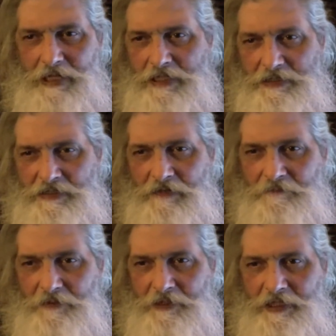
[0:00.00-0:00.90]
my
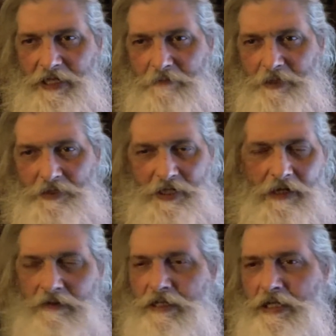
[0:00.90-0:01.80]
stuff on the gaming
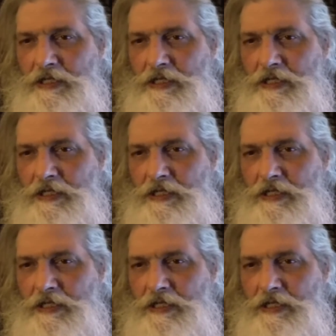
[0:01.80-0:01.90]
channel